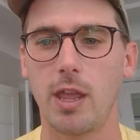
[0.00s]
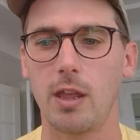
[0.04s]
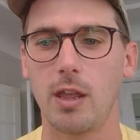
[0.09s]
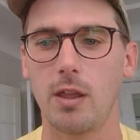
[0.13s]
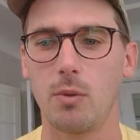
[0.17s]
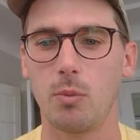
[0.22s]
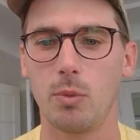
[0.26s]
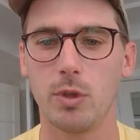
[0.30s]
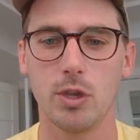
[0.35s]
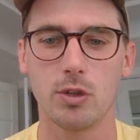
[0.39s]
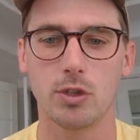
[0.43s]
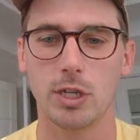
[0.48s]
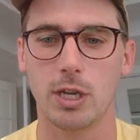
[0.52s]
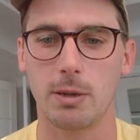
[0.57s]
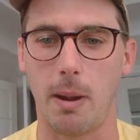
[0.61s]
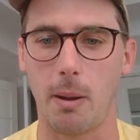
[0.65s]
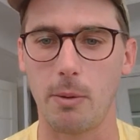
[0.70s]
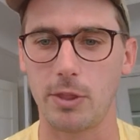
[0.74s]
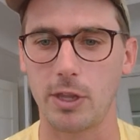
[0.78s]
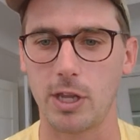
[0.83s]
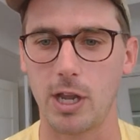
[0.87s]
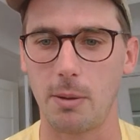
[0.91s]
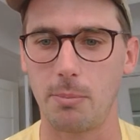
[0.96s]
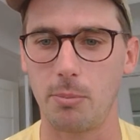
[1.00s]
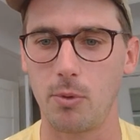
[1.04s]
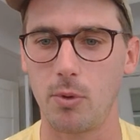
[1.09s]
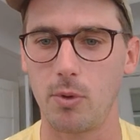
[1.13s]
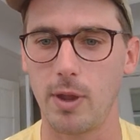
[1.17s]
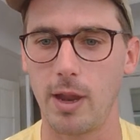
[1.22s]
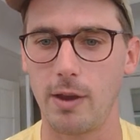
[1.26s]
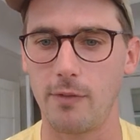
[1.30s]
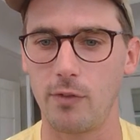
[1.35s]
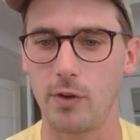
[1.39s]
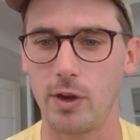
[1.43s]
We usually come out with a
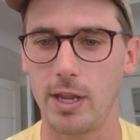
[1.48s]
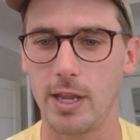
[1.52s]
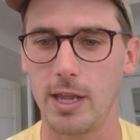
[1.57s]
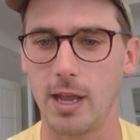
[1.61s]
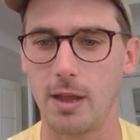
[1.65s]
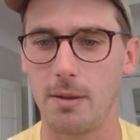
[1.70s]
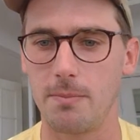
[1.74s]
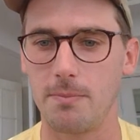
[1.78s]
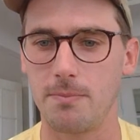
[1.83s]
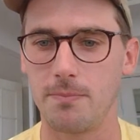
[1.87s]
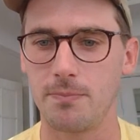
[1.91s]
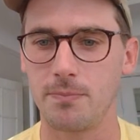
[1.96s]
couple every